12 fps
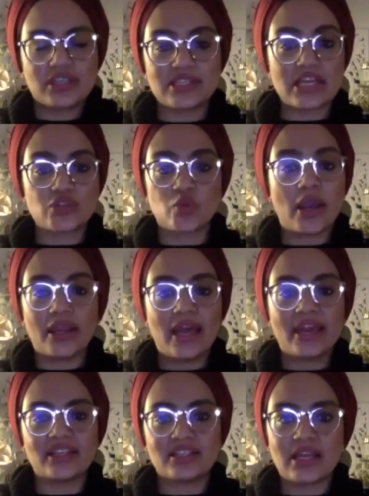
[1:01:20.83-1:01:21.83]
that's what I
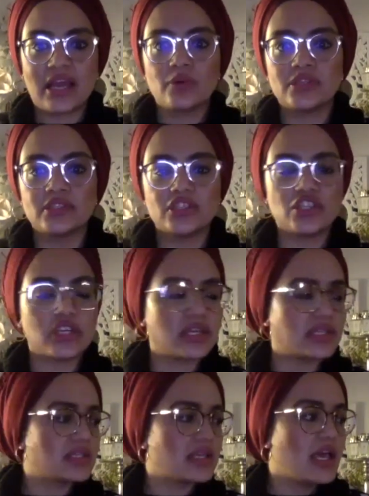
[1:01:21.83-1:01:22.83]
liked. I was into
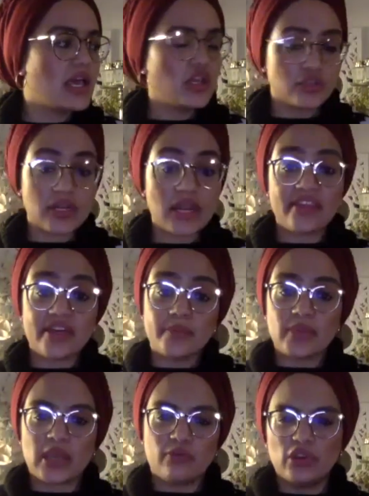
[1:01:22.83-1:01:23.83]
chickens. So like that, they
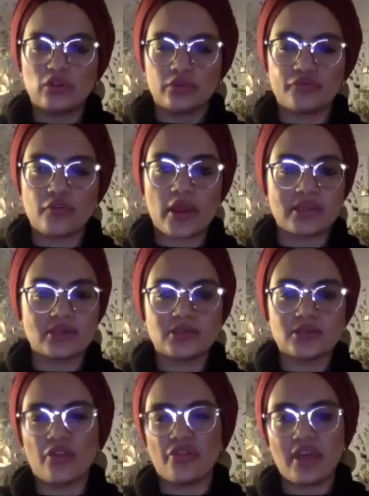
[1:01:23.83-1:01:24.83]
became really good friends
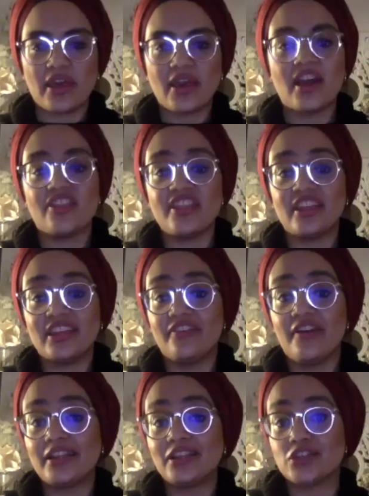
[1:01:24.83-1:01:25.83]
on there. And then
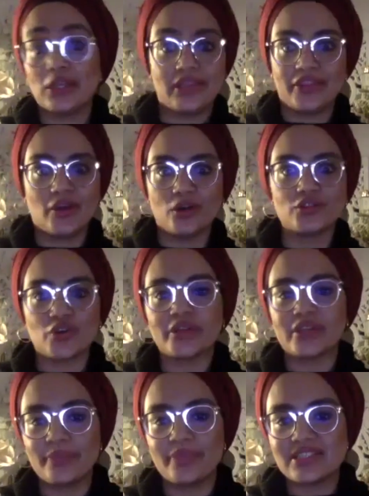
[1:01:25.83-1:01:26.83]
eventually they all
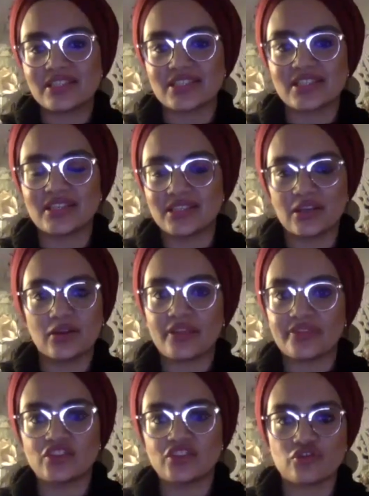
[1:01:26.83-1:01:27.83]
joined her business because they all had
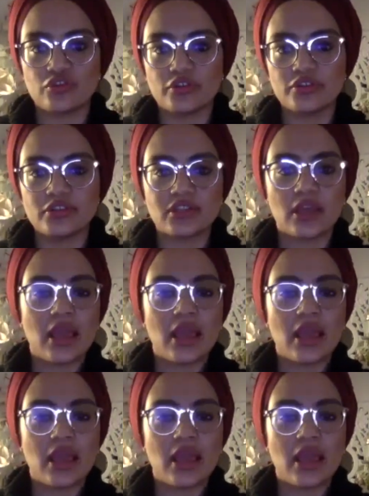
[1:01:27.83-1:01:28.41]
this trust.